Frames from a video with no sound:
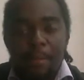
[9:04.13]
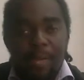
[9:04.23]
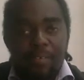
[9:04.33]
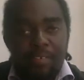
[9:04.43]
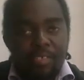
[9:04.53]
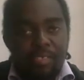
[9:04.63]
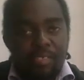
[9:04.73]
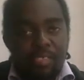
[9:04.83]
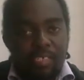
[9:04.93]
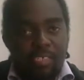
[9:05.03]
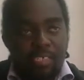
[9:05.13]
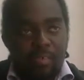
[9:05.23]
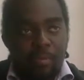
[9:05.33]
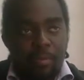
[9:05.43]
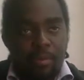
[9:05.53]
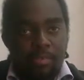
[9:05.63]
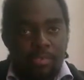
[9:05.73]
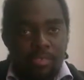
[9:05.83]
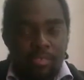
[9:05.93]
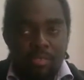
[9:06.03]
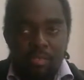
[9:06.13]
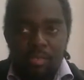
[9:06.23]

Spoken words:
Baryons, such as proton